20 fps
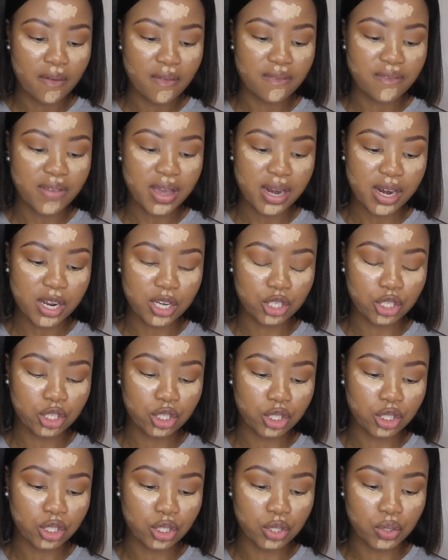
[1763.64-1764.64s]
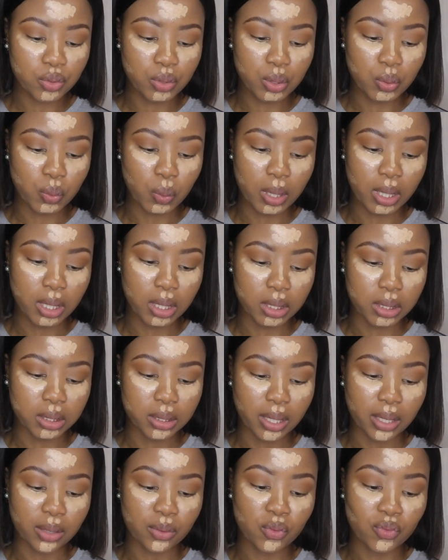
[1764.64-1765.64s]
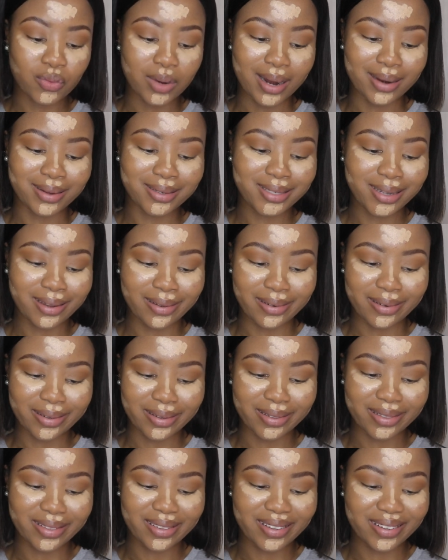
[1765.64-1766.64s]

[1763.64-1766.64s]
Financially, you're doing well. Like, unali chele.